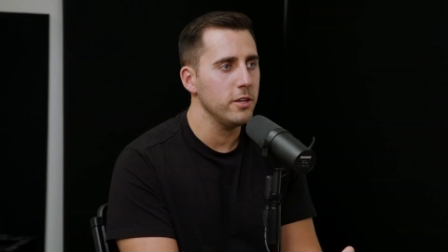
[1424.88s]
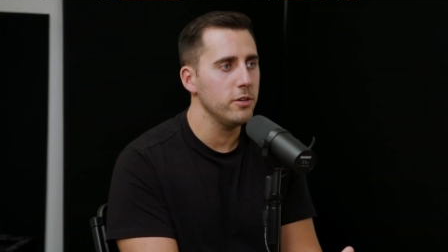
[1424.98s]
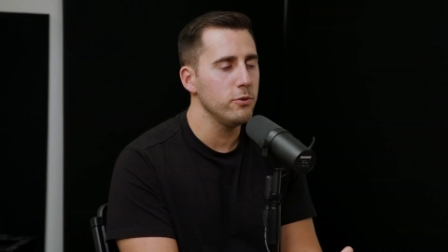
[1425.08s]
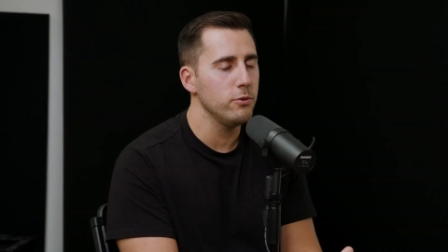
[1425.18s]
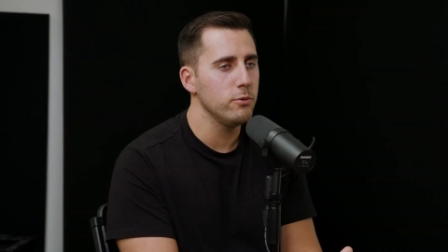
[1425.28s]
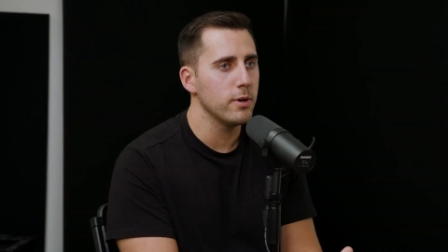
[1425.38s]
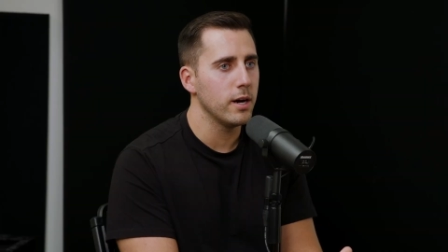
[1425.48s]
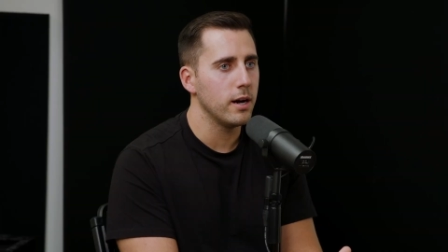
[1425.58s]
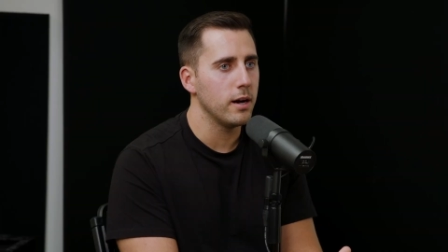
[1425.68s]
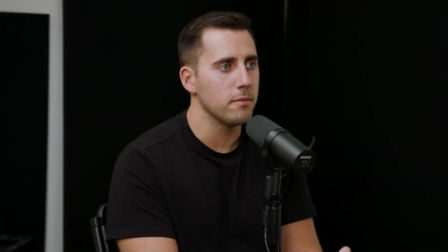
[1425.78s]
do you
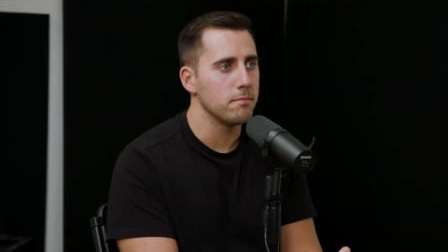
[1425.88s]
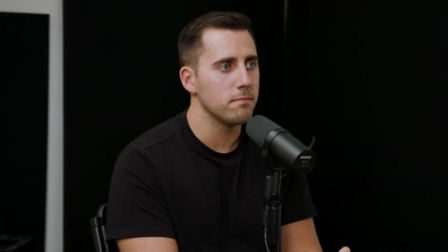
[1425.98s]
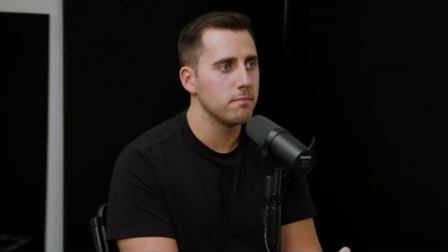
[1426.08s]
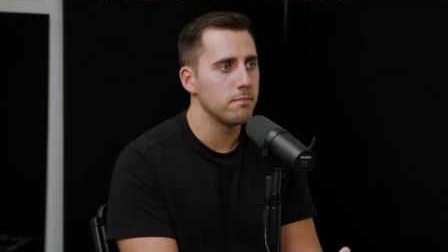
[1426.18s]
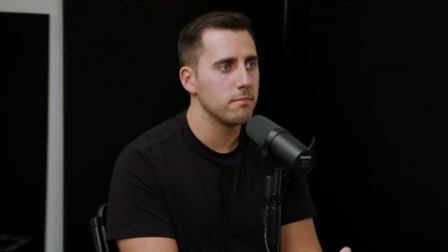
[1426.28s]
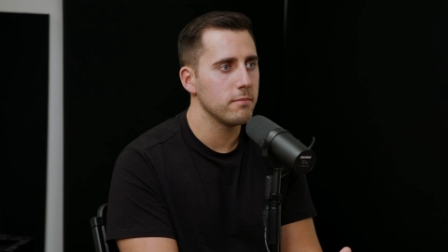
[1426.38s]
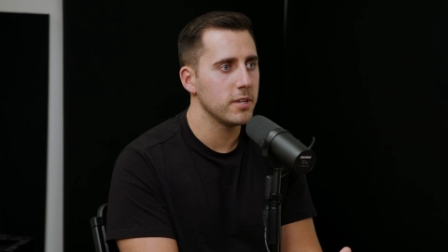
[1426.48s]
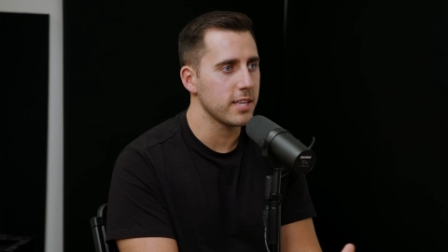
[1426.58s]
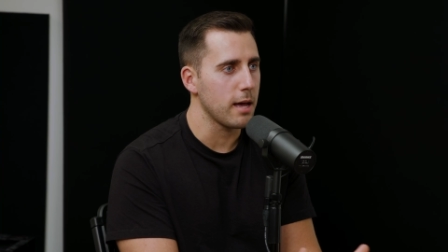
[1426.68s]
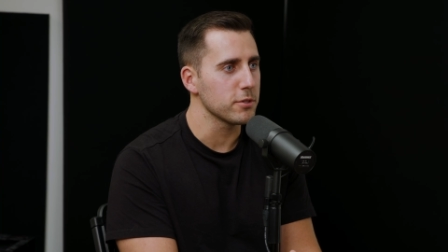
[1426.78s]

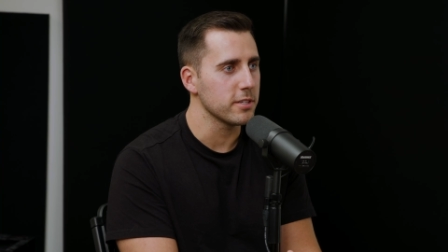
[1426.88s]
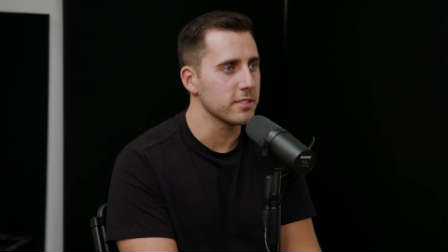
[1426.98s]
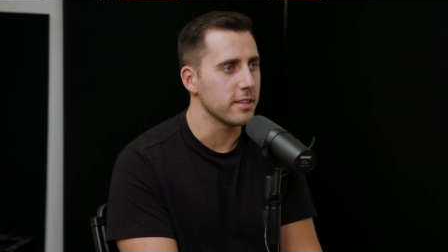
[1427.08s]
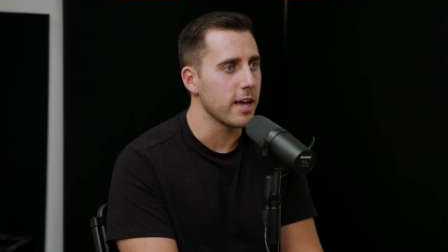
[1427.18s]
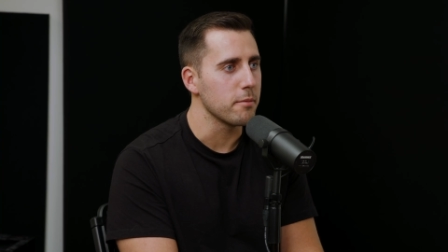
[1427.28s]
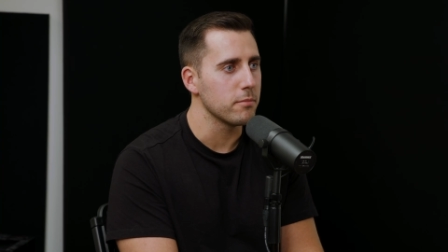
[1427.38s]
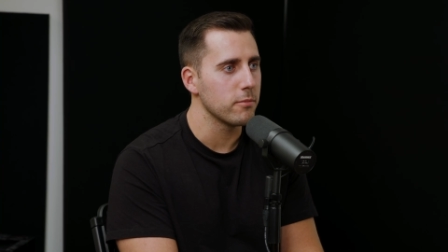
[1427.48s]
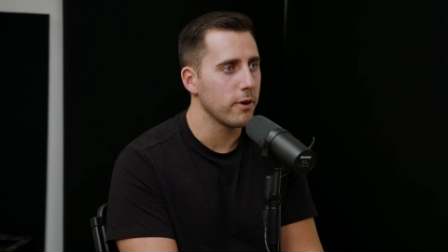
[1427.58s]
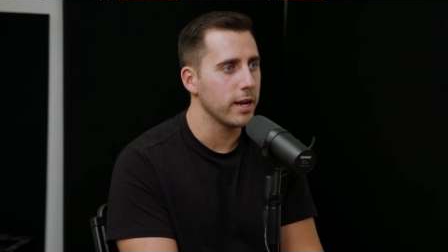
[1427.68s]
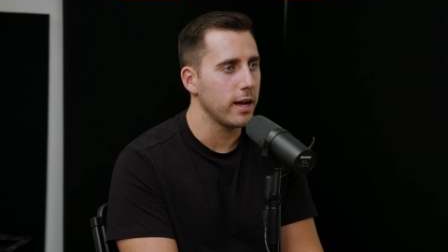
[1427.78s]
establish this in them,
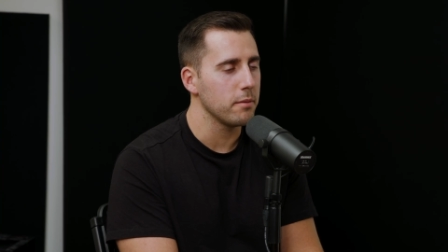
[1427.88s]
right?